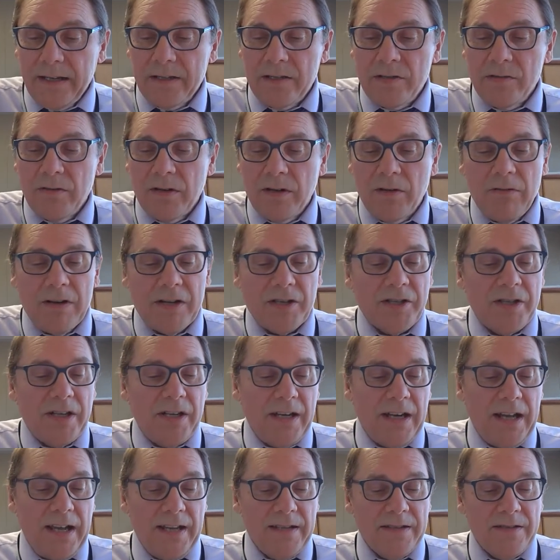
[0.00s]
into a question
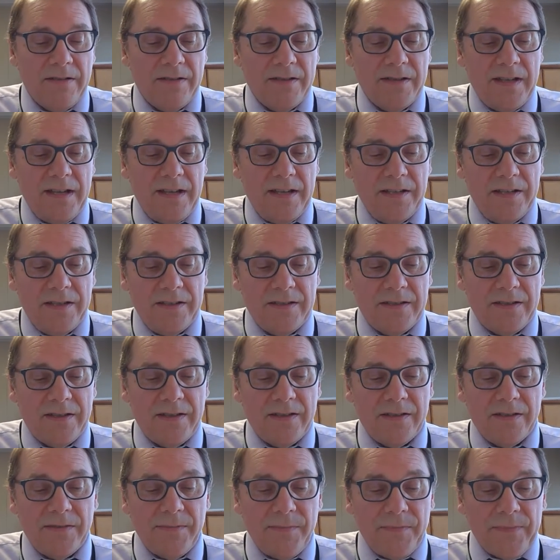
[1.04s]
and answer session.
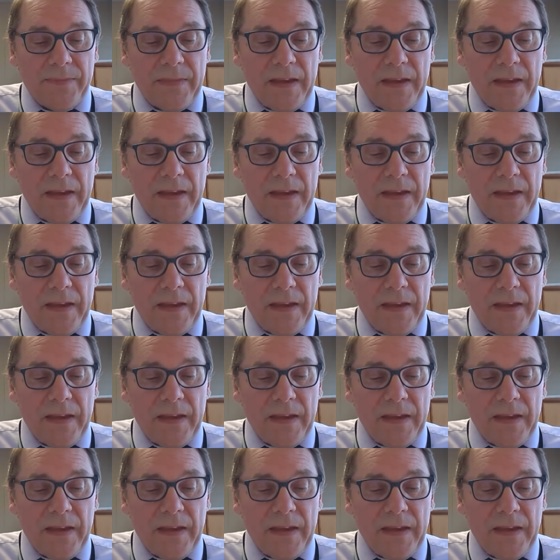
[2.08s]
So.